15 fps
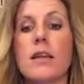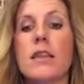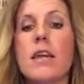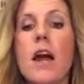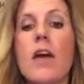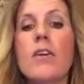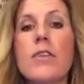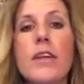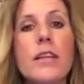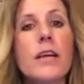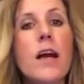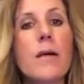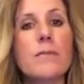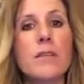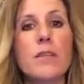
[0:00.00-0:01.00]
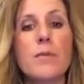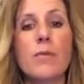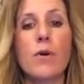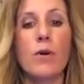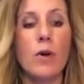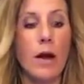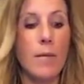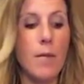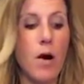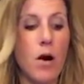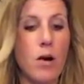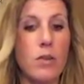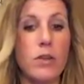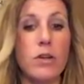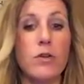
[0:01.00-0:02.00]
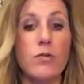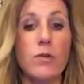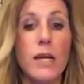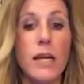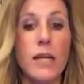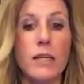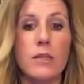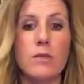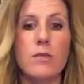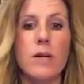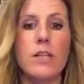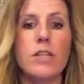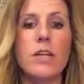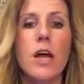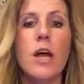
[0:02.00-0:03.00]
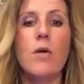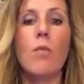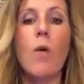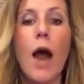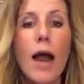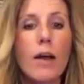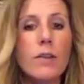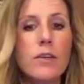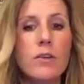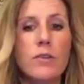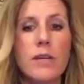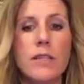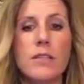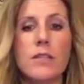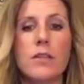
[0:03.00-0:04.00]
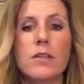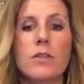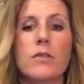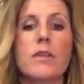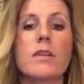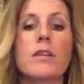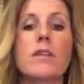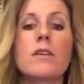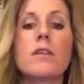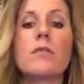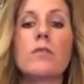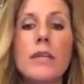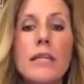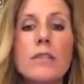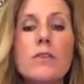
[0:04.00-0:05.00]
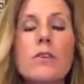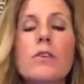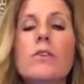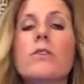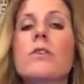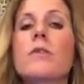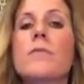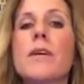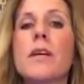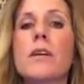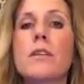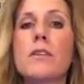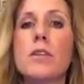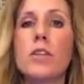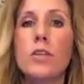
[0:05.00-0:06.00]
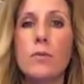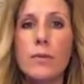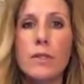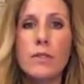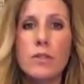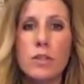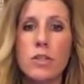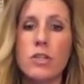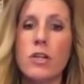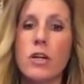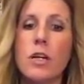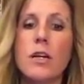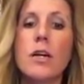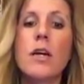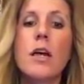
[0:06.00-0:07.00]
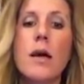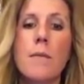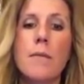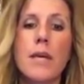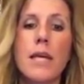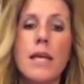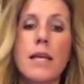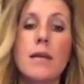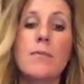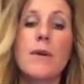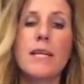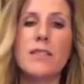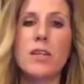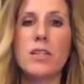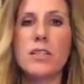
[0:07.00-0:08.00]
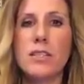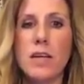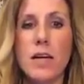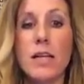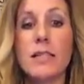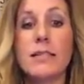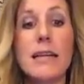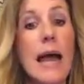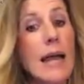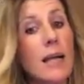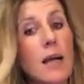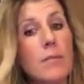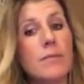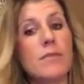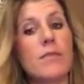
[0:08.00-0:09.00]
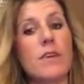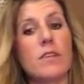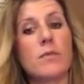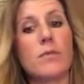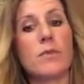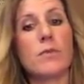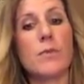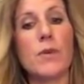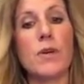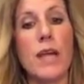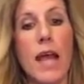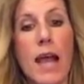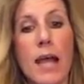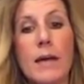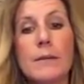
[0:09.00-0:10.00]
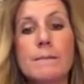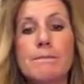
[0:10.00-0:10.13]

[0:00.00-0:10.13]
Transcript: The other thing that comes in the program are the greens, why are the greens included? Greens are included because humans should be eating, based on studies, 9 cups of vegetables per day.